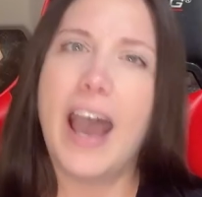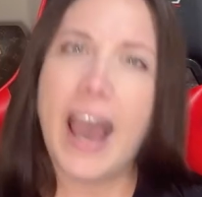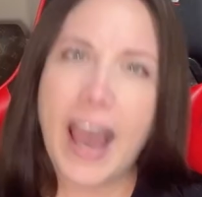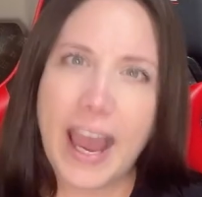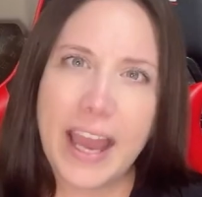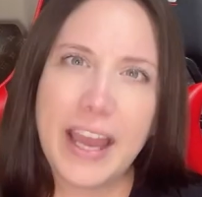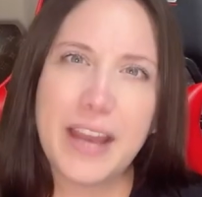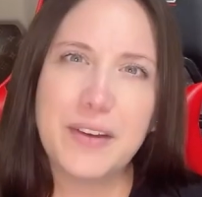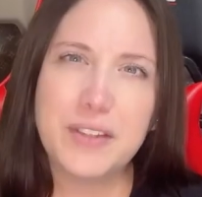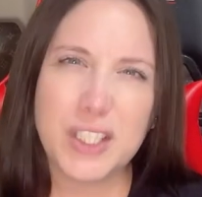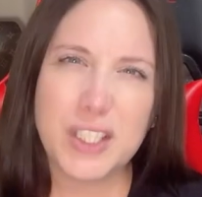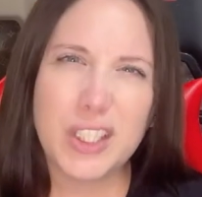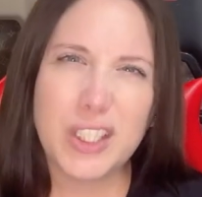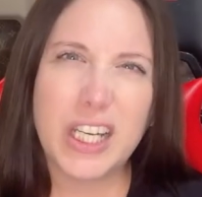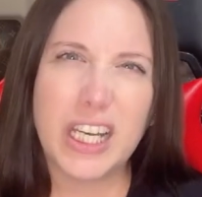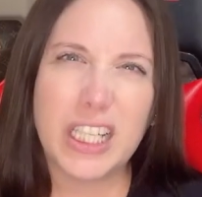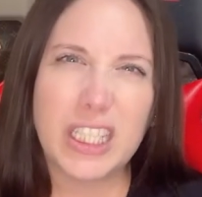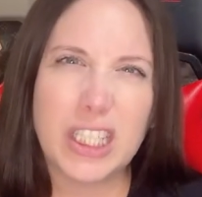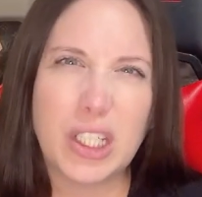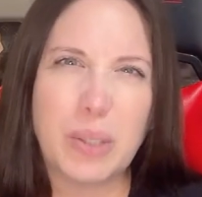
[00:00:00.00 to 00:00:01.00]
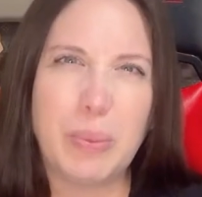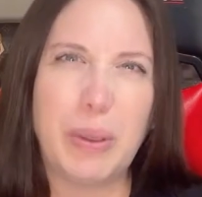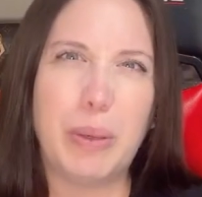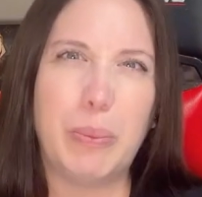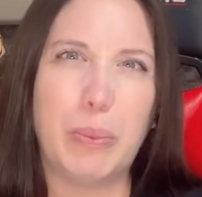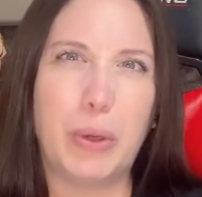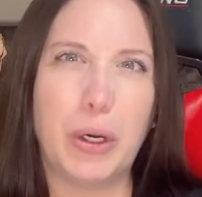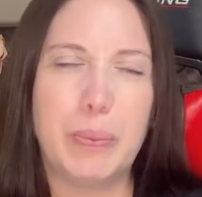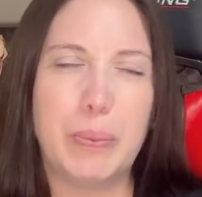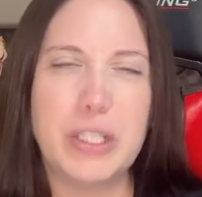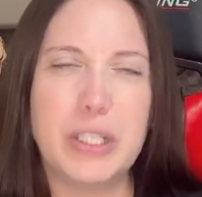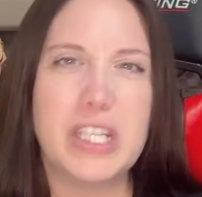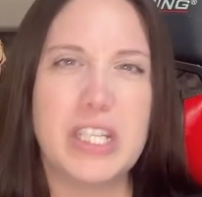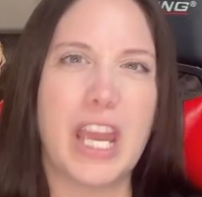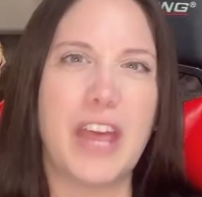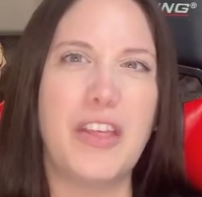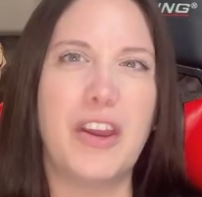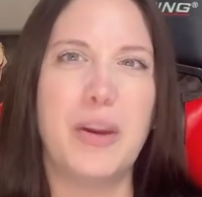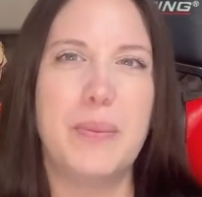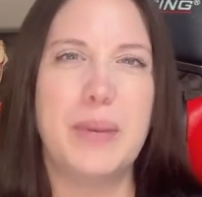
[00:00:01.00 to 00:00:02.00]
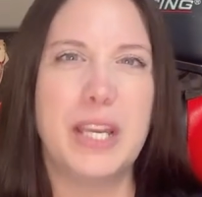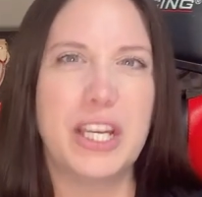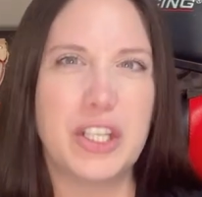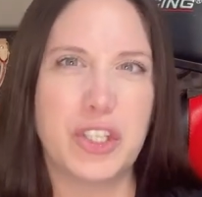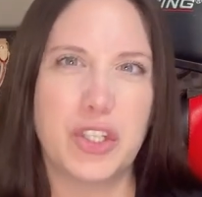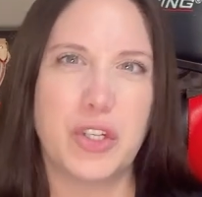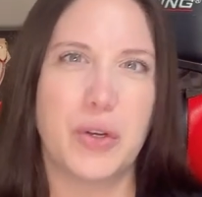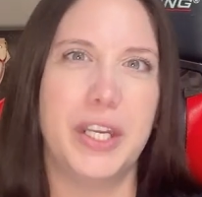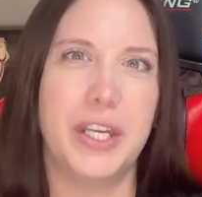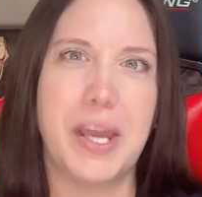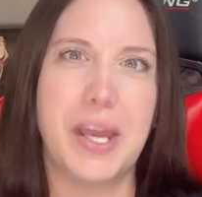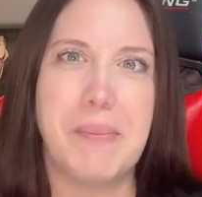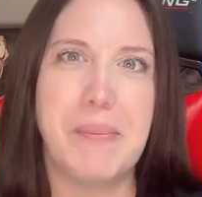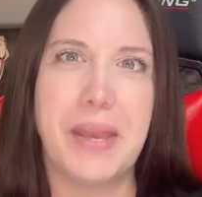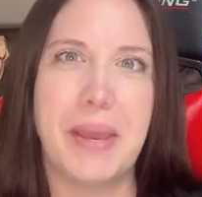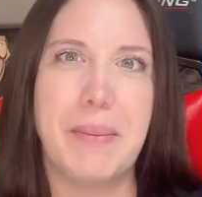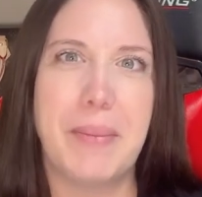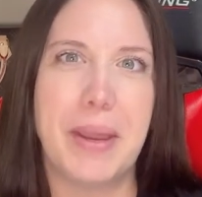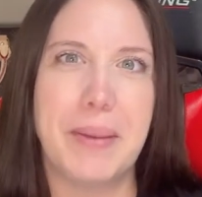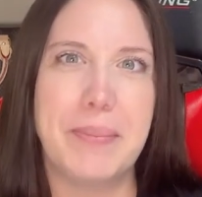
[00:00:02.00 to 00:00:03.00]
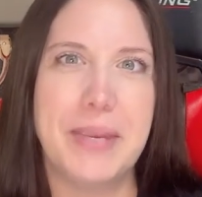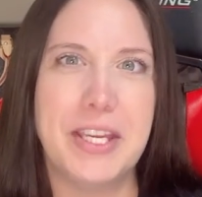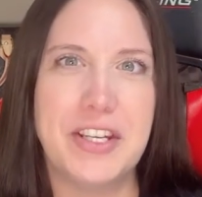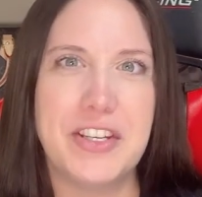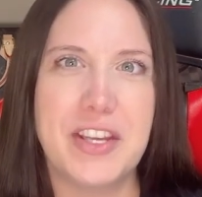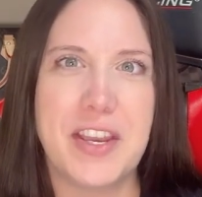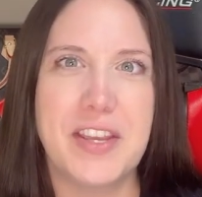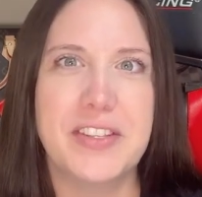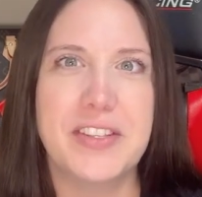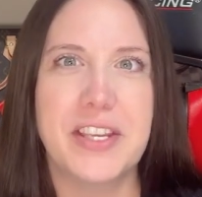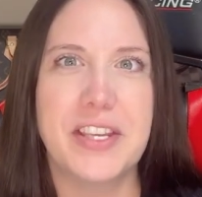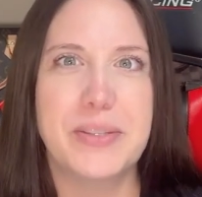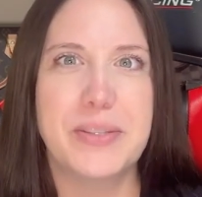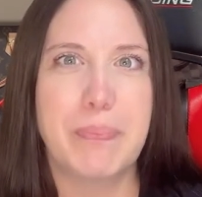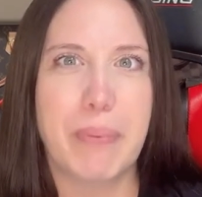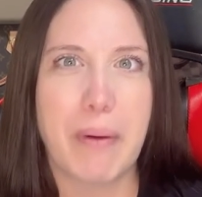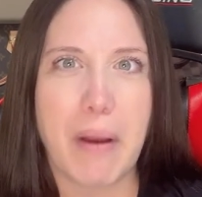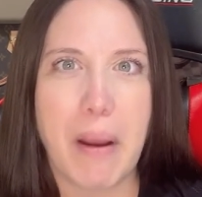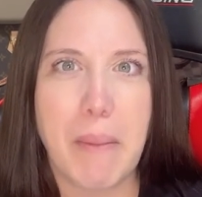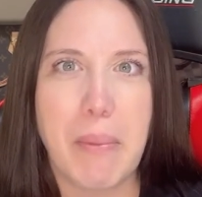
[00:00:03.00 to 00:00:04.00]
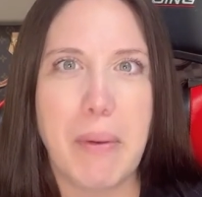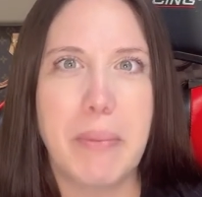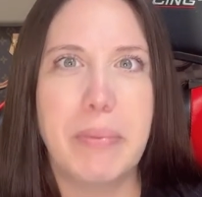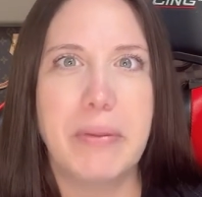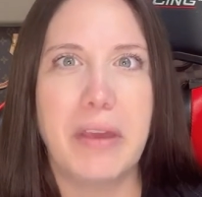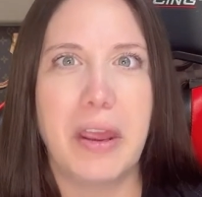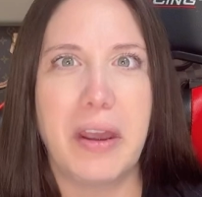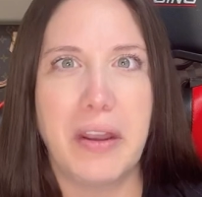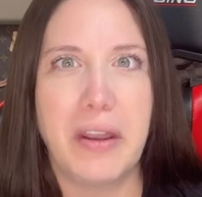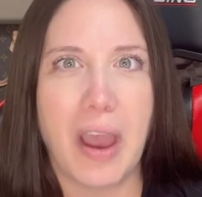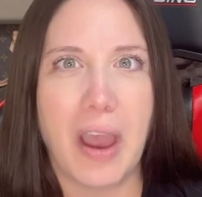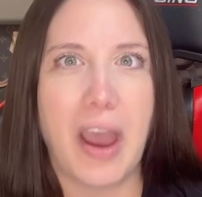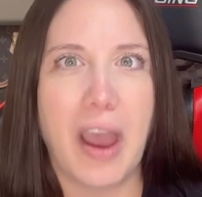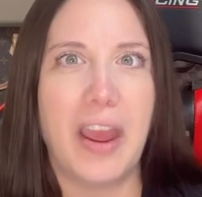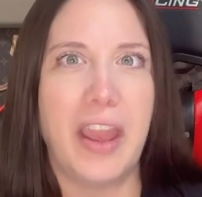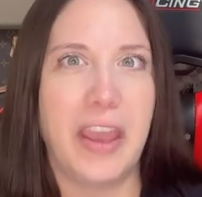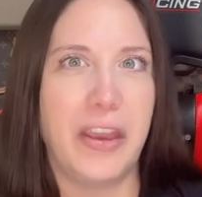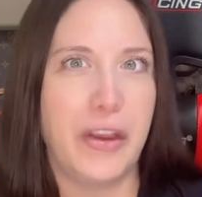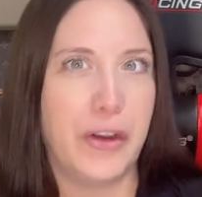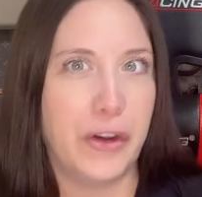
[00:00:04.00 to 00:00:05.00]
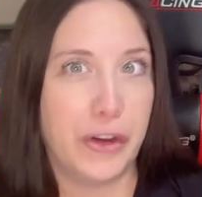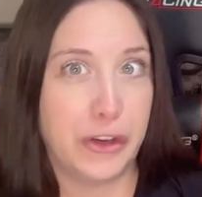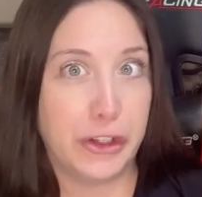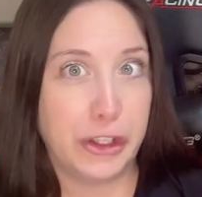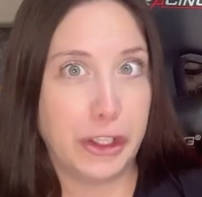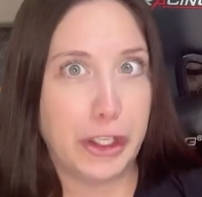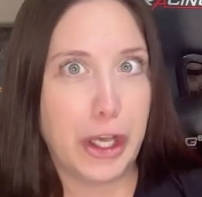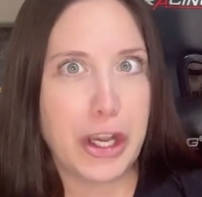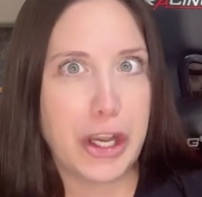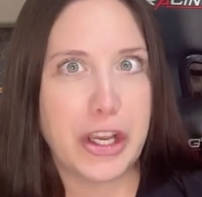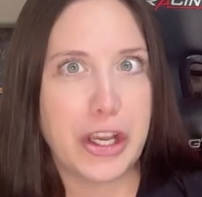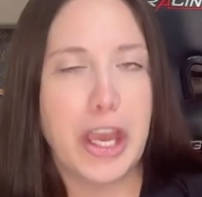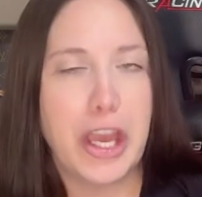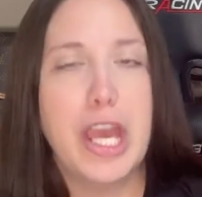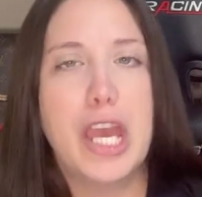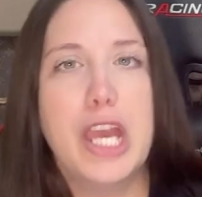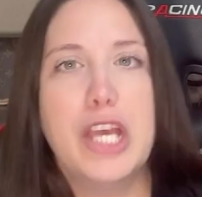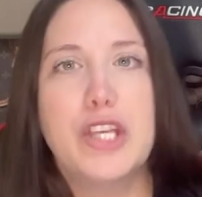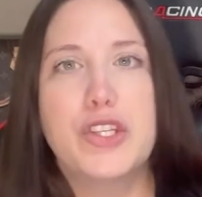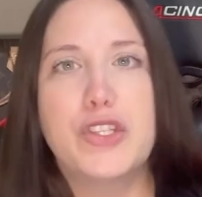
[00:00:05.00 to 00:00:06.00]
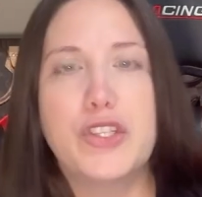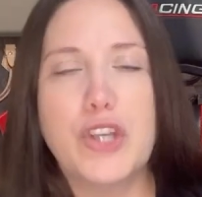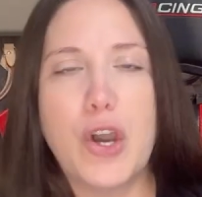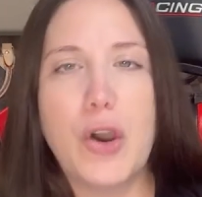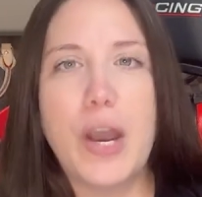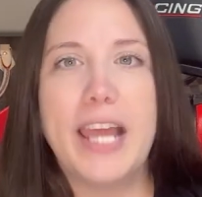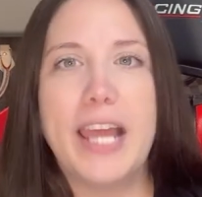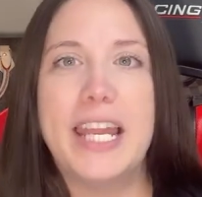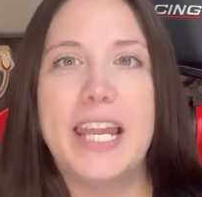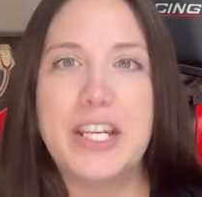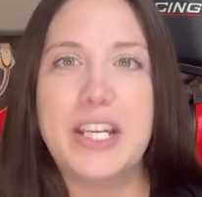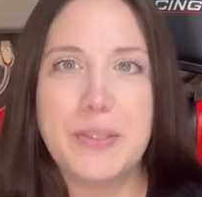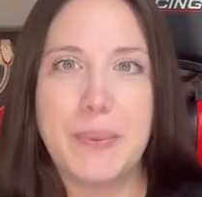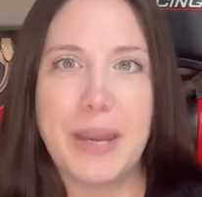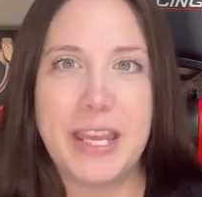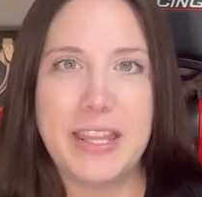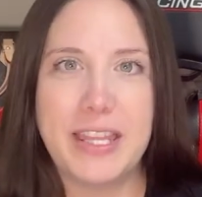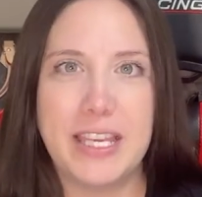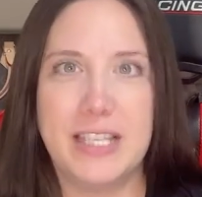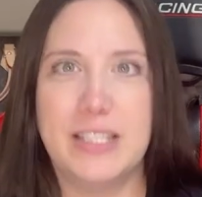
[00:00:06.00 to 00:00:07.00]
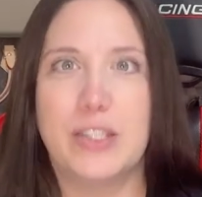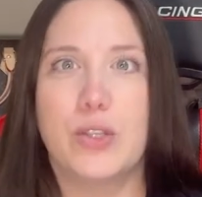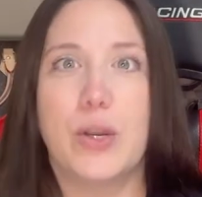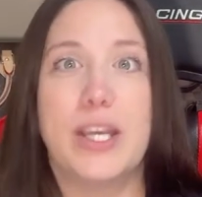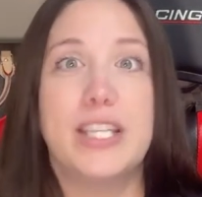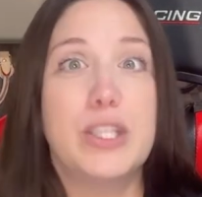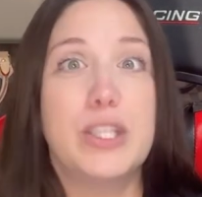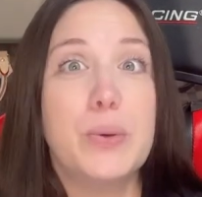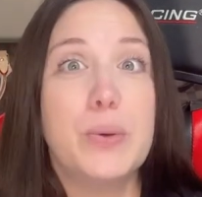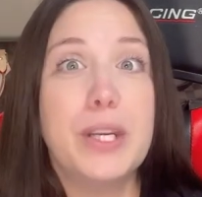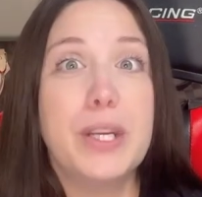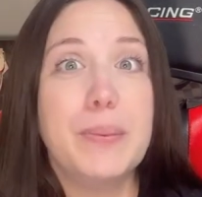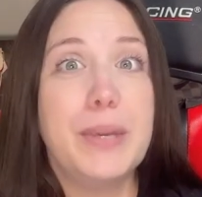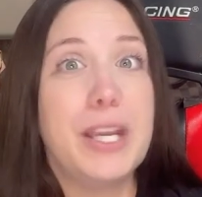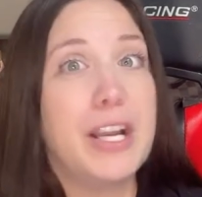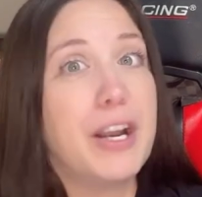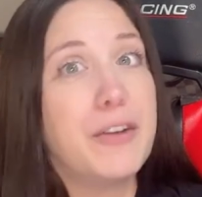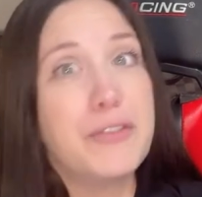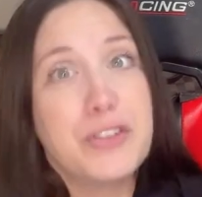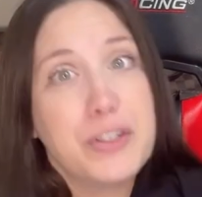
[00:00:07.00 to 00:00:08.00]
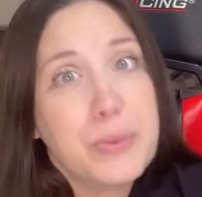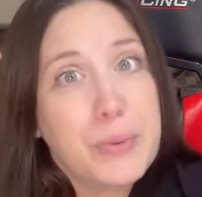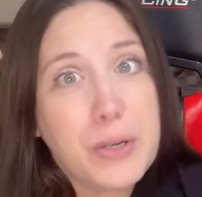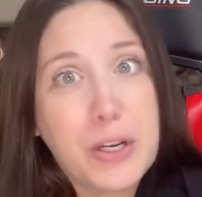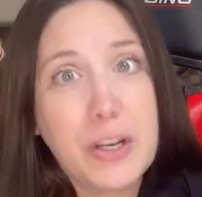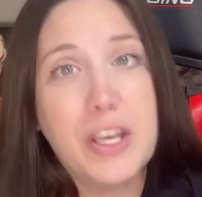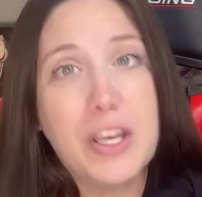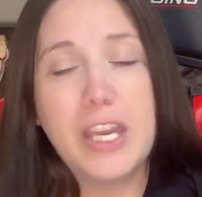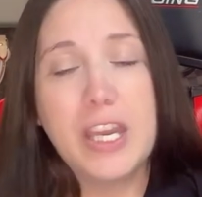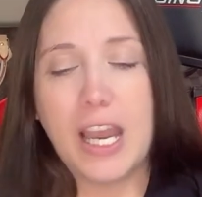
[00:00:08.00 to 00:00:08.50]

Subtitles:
I have to look a little bit more put together because showing up in my PJs is probably not a good look. So I like to buy these. So I still want to be comfortable.